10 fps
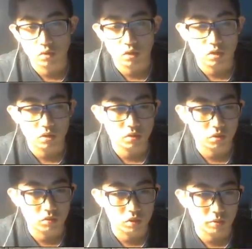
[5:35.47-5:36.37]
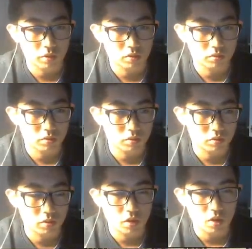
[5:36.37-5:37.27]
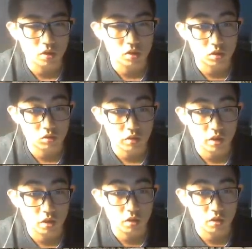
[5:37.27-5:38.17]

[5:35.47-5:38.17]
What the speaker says: were, responsible to destroy it